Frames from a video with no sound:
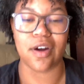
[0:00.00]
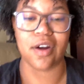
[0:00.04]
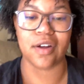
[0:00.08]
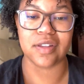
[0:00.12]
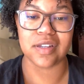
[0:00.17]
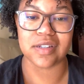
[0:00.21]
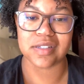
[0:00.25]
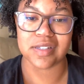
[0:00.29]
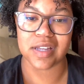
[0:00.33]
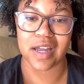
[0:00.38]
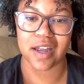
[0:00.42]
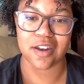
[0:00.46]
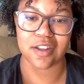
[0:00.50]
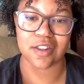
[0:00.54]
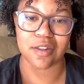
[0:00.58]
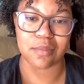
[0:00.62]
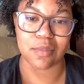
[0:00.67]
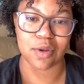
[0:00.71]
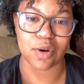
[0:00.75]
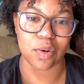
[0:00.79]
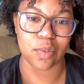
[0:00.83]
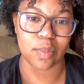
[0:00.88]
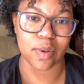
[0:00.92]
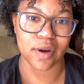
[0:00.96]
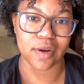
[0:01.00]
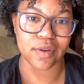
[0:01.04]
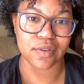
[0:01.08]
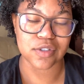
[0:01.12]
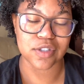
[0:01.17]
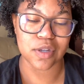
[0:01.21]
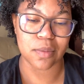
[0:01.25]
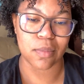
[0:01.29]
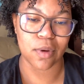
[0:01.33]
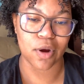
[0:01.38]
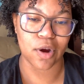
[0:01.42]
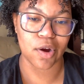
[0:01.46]
on the side of the middle part
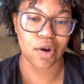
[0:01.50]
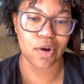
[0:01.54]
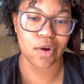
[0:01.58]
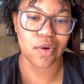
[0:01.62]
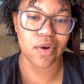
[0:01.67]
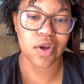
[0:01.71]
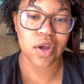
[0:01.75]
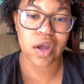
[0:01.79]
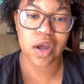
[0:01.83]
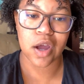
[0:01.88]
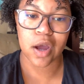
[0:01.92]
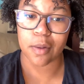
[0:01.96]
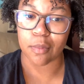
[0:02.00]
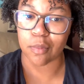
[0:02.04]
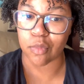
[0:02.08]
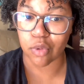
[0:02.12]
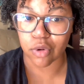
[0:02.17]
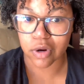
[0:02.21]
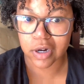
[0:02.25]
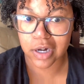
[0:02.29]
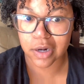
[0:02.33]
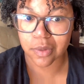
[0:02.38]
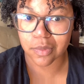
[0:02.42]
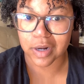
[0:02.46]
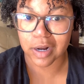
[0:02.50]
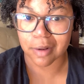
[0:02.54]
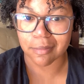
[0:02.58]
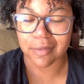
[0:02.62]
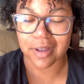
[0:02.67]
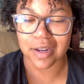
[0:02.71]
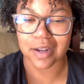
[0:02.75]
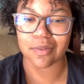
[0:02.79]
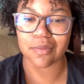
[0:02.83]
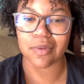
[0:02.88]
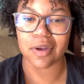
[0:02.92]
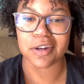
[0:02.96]
tomorrow morning when I'm
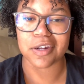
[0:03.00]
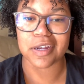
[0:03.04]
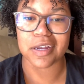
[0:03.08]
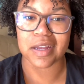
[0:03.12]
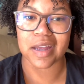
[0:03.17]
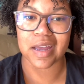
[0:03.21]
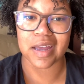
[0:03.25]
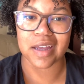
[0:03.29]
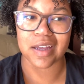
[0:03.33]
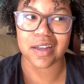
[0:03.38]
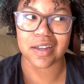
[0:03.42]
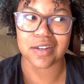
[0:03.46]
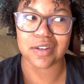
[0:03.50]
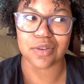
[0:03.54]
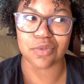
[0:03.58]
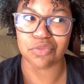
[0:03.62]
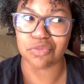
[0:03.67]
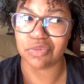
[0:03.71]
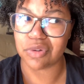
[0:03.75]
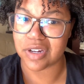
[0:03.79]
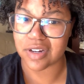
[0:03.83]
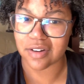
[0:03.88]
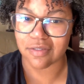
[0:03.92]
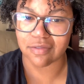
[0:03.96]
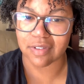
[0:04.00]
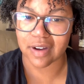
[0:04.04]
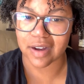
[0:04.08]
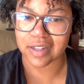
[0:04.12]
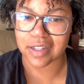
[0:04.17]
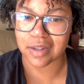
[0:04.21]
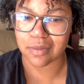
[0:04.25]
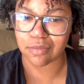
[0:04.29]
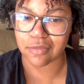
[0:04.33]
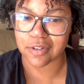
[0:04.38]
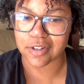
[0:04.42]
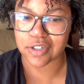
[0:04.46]
getting ready and redefine
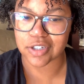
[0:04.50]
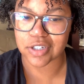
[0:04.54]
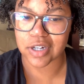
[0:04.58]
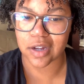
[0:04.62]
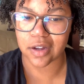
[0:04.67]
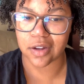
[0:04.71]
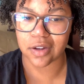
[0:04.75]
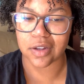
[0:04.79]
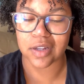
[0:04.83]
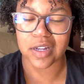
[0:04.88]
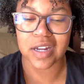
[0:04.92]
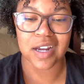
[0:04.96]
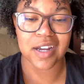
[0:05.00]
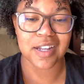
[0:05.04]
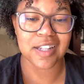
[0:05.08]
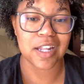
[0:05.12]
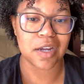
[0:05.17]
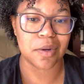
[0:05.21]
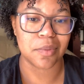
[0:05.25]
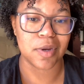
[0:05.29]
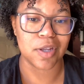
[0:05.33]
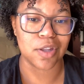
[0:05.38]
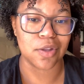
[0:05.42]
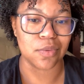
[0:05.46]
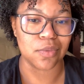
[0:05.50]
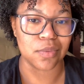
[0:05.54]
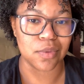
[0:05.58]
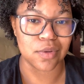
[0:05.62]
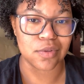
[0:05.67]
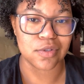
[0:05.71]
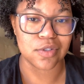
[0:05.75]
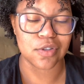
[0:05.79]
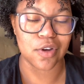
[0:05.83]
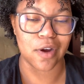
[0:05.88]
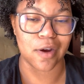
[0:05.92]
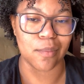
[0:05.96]
them with gel. That way the
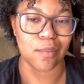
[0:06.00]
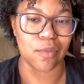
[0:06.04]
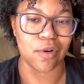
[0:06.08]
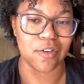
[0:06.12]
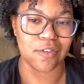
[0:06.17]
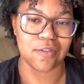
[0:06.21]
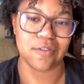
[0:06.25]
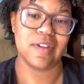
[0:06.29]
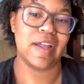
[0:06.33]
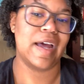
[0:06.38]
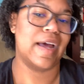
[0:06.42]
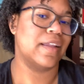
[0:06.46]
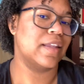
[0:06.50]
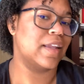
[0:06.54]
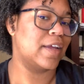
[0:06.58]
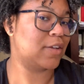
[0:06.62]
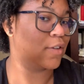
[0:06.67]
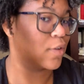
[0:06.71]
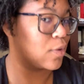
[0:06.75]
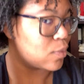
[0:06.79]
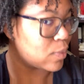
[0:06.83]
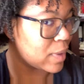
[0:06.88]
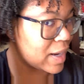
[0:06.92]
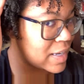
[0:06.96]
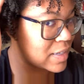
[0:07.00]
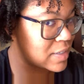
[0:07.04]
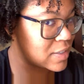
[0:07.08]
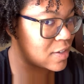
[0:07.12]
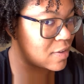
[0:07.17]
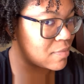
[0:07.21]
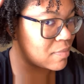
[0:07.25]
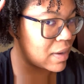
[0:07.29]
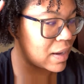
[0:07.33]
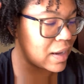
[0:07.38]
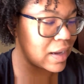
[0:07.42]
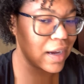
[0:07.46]
roots are more flat like the rest of
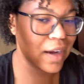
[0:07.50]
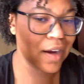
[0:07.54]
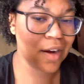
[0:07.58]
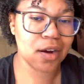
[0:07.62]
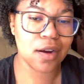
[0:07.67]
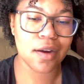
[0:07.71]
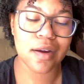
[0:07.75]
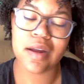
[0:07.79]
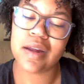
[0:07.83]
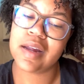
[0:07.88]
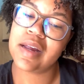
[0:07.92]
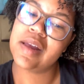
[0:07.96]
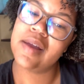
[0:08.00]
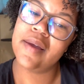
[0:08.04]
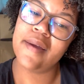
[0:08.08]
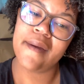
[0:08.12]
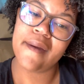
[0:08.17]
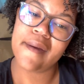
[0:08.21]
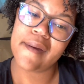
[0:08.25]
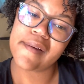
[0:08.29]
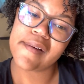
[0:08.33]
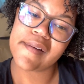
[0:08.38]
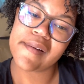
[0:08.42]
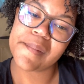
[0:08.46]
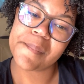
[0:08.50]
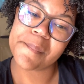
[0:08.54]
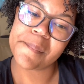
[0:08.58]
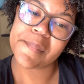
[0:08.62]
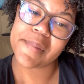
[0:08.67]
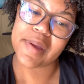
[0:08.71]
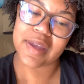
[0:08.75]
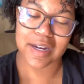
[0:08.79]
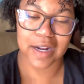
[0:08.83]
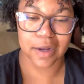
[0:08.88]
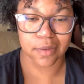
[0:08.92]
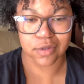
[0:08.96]
my hair.
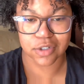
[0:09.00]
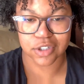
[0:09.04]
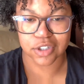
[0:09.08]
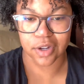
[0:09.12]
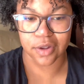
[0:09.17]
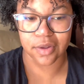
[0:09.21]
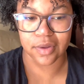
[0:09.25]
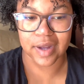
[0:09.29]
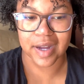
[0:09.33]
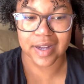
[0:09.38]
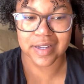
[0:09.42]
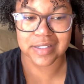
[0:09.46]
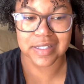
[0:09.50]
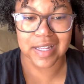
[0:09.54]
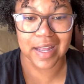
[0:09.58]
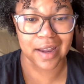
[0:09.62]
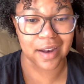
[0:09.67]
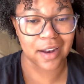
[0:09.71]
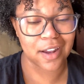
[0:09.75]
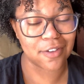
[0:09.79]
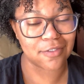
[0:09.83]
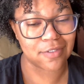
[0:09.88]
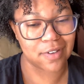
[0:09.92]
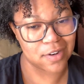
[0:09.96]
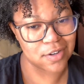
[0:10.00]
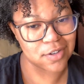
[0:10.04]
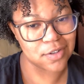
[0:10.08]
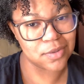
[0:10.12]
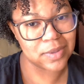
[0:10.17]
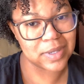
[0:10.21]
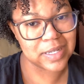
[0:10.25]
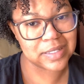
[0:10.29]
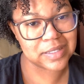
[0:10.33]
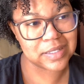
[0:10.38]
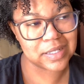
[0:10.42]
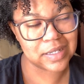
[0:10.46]
And I will show you guys that if I do
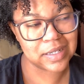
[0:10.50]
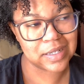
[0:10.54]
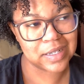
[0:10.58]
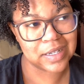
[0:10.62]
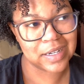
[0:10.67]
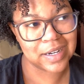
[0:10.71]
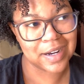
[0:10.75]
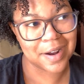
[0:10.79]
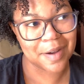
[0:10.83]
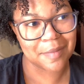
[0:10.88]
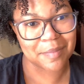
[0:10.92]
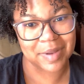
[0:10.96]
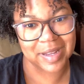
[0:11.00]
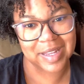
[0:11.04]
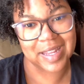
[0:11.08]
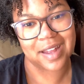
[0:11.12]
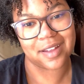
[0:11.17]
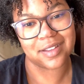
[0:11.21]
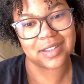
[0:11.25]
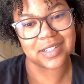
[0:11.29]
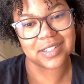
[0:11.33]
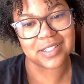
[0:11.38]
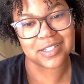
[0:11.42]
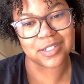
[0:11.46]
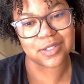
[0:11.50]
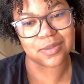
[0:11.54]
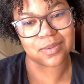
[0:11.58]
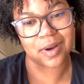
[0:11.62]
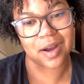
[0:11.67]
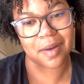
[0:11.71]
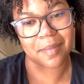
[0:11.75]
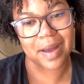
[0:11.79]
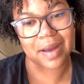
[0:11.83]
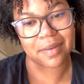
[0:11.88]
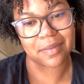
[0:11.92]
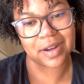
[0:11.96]
it. But yeah, this is where
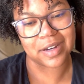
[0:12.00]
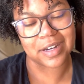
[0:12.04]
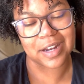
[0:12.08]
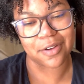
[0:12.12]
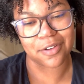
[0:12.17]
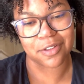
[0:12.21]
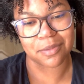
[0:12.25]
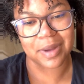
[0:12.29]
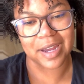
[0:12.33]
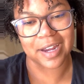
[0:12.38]
I'm at right now with my